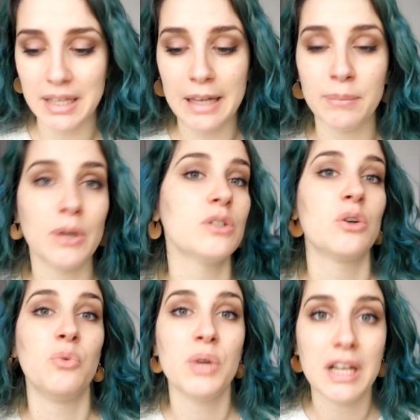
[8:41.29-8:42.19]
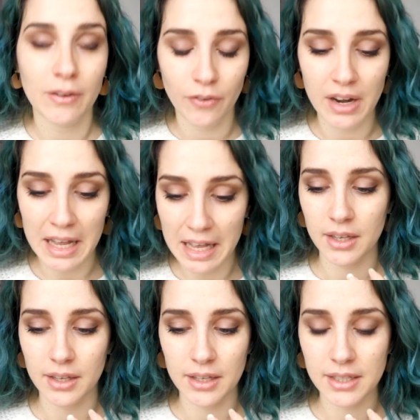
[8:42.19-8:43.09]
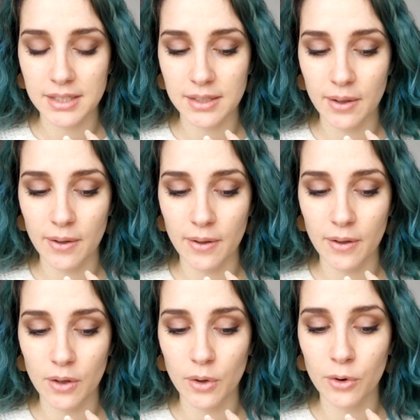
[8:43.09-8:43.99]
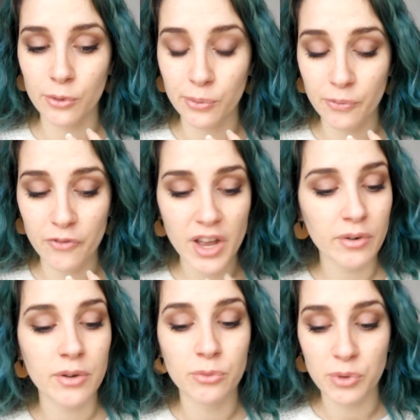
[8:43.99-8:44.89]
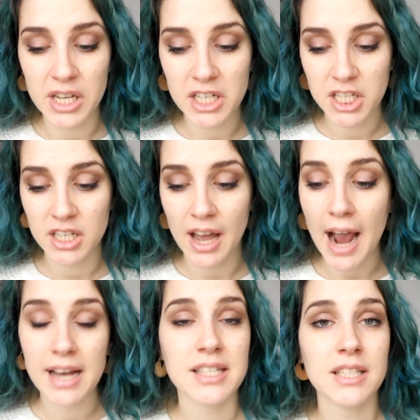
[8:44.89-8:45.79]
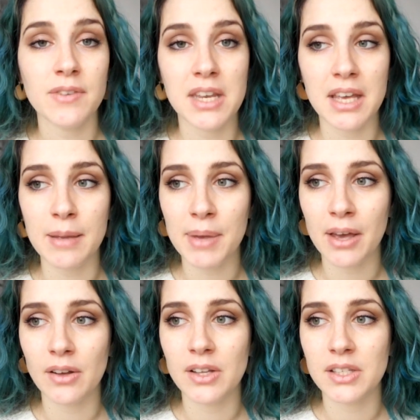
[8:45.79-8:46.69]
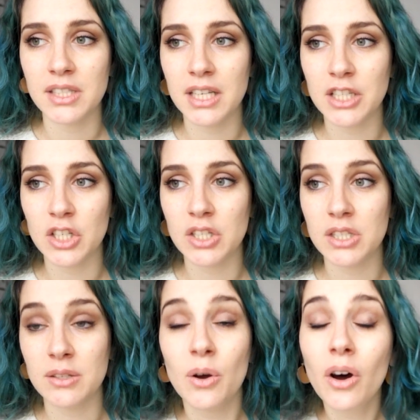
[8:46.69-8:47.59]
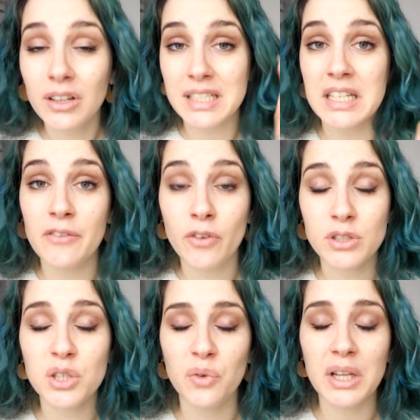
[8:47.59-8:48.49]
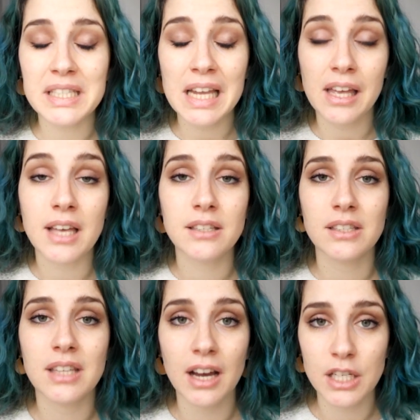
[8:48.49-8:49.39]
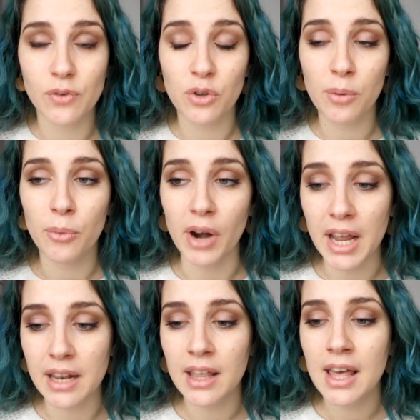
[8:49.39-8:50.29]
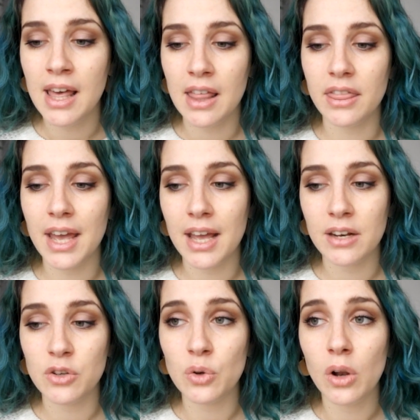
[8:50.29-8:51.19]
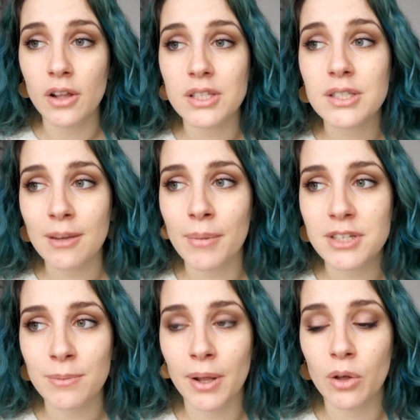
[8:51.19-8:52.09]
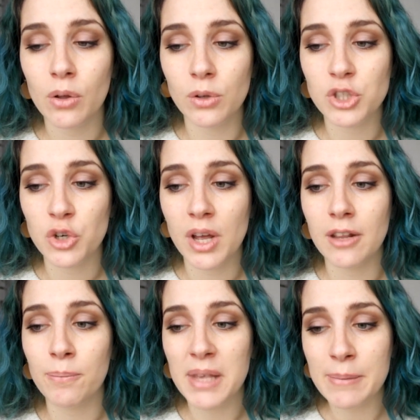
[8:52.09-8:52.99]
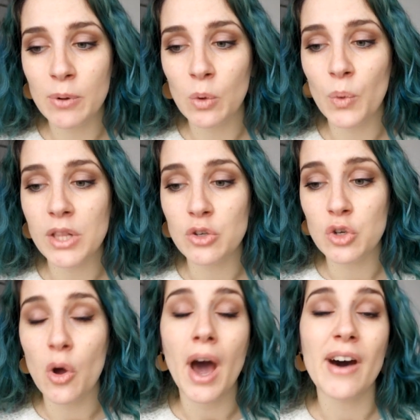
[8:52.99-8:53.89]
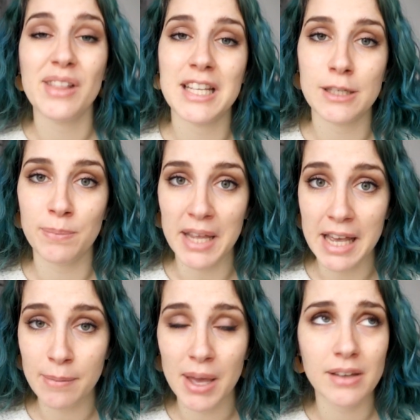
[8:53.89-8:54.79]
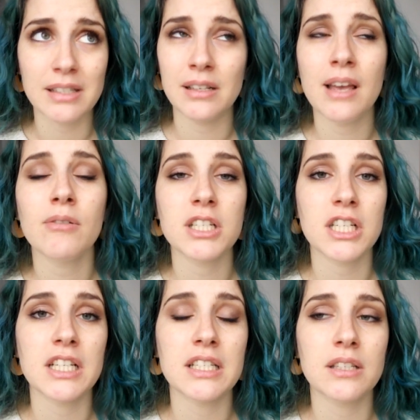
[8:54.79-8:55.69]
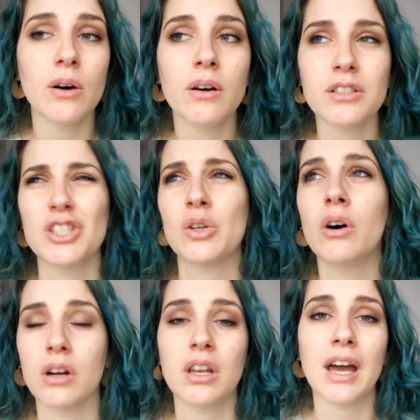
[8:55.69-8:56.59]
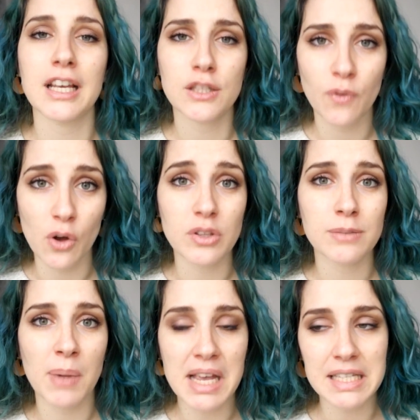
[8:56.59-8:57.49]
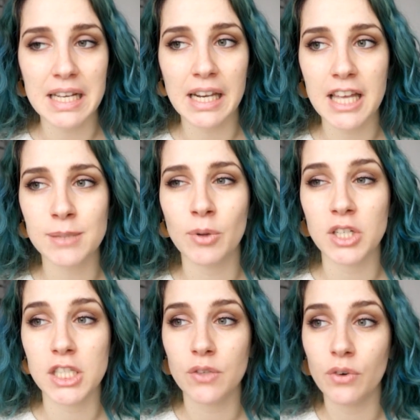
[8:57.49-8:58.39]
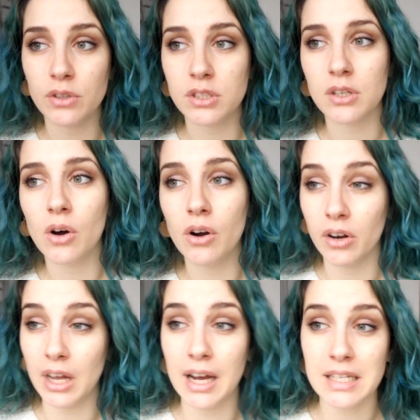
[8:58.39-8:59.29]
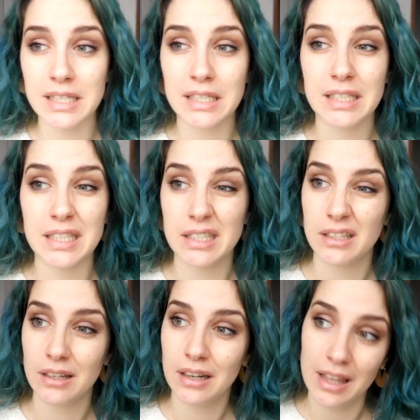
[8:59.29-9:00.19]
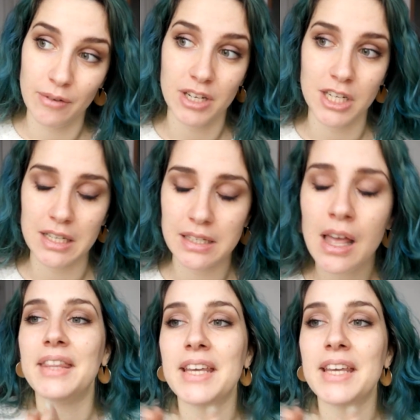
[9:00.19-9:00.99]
It can be also really funny. It's a very rich activity because it just, honestly, first of all, it's like exercise for your brain. Then you learn so much about the culture and the people when you know how they speak, because languages just organize thoughts basically as much as thoughts organize languages.